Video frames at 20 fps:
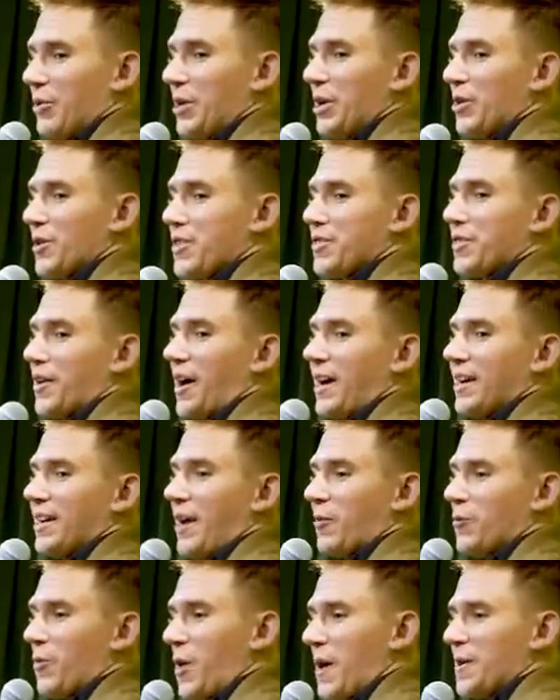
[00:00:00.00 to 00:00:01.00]
would hear a thud.
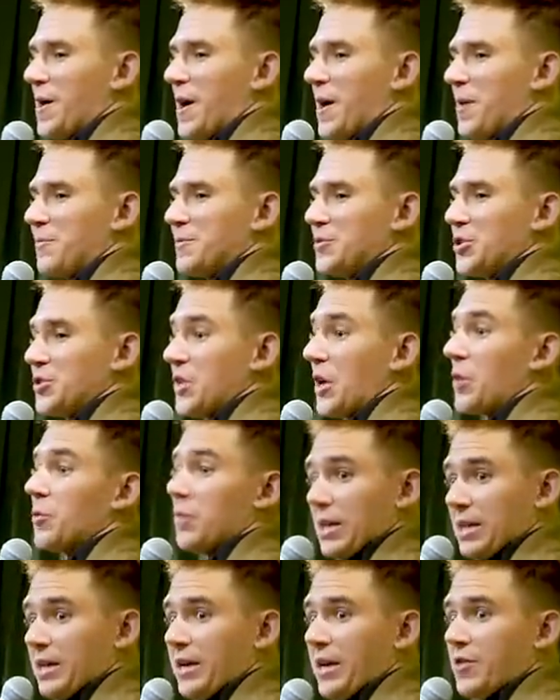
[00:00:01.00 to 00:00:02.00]
I'd run up. She's like,
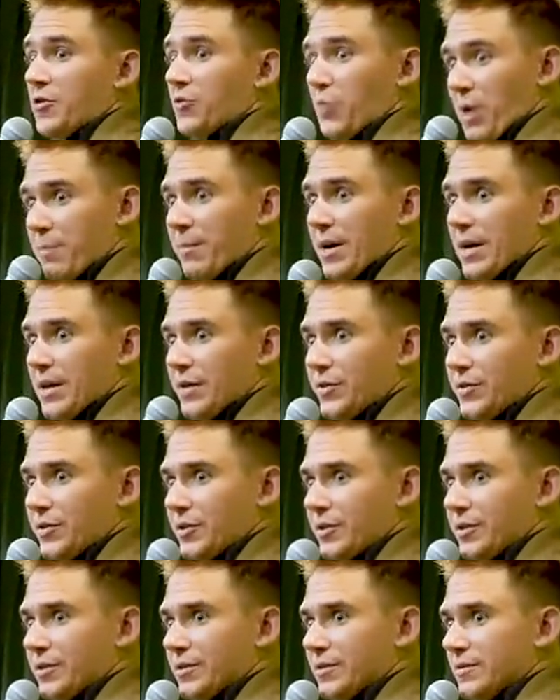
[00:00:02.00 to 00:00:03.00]
really? 3
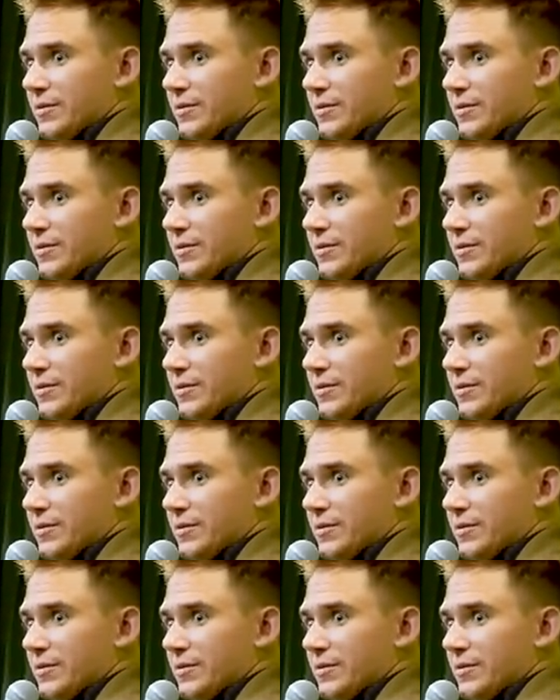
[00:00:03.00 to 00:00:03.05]
minutes?